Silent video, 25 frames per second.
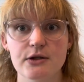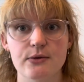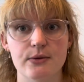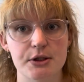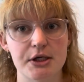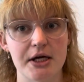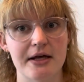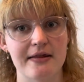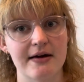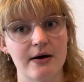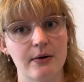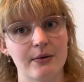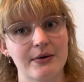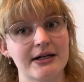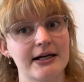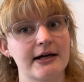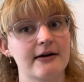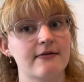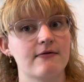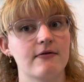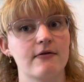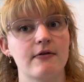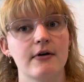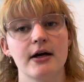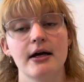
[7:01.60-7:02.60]
which I think would
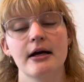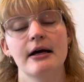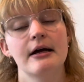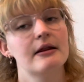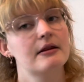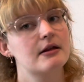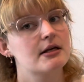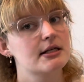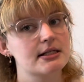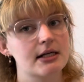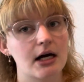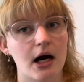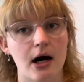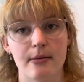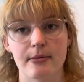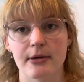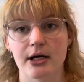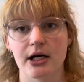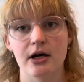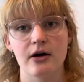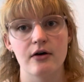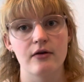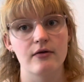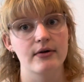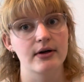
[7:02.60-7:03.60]
give this
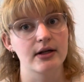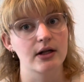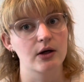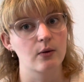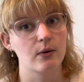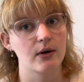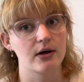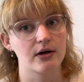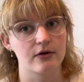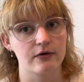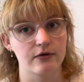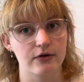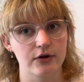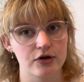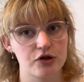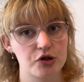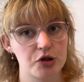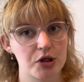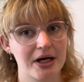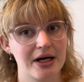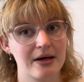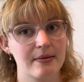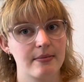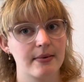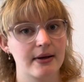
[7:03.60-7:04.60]
garment a really wonderful
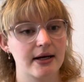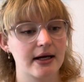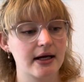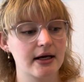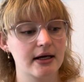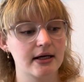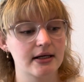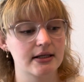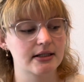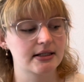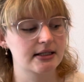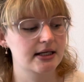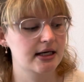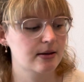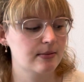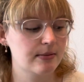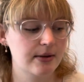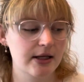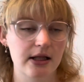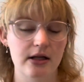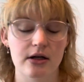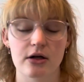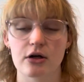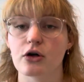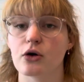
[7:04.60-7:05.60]
drape and keep me a
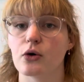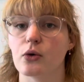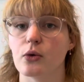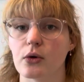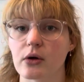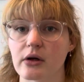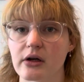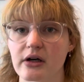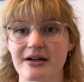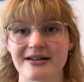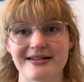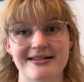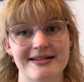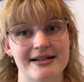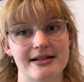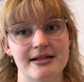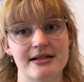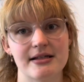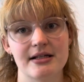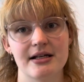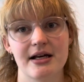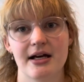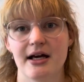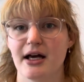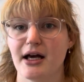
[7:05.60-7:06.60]
little cooler,
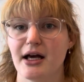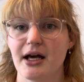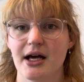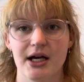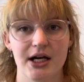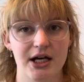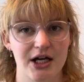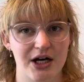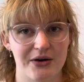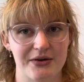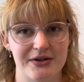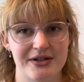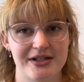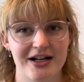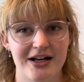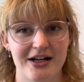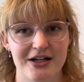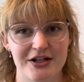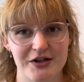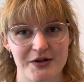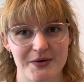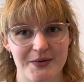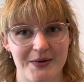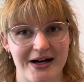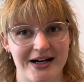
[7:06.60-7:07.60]
since, you know, it's not a
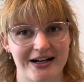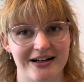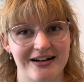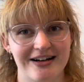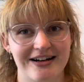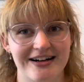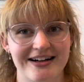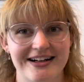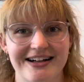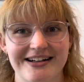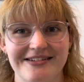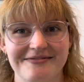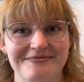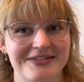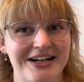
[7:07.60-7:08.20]
sweater.